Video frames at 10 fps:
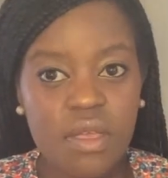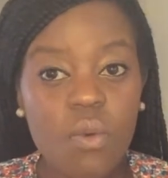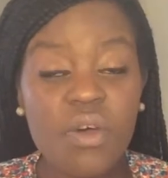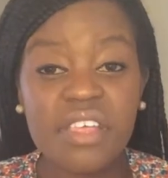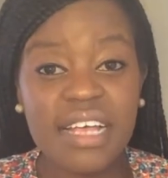
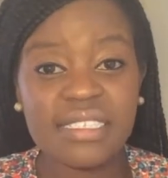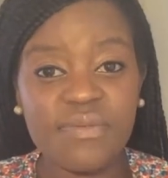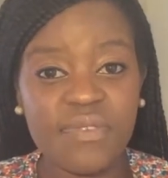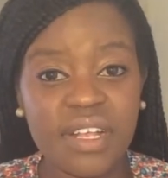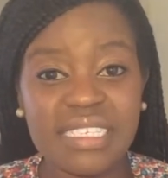With
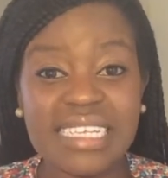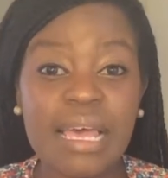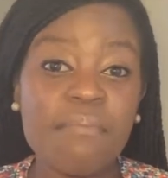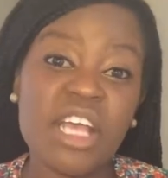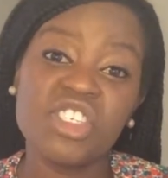custom fields, as
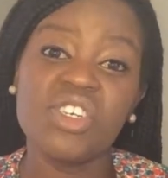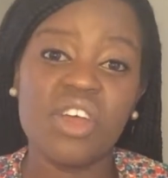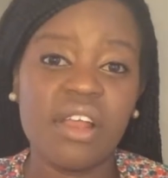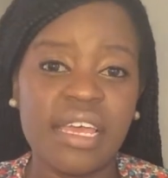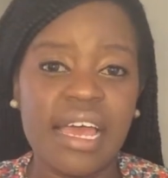I mentioned
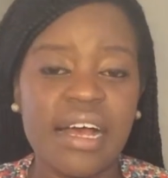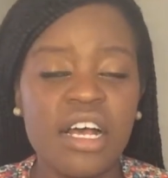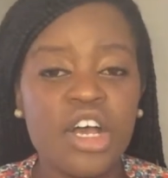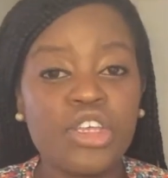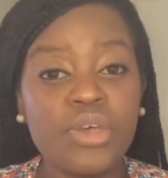earlier,
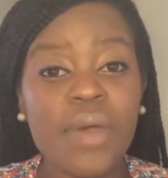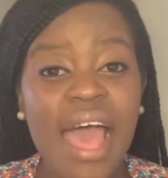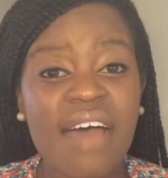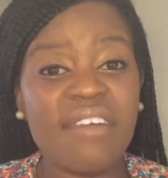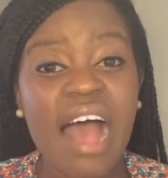you
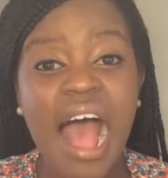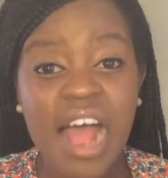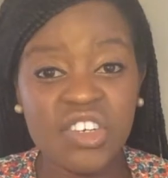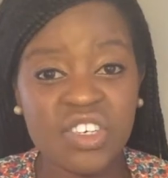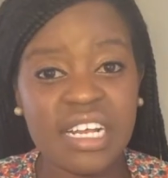have
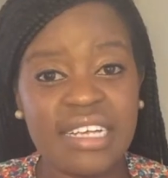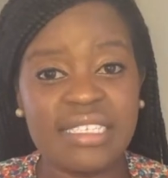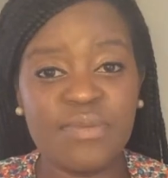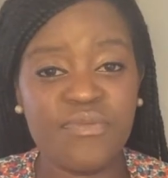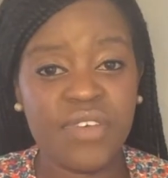100
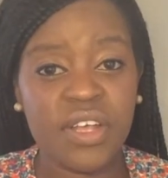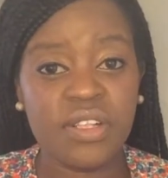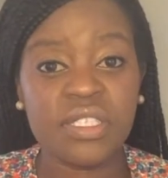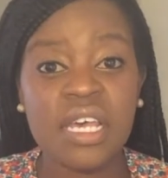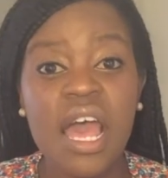custom
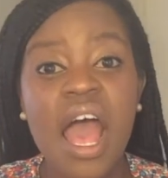fields.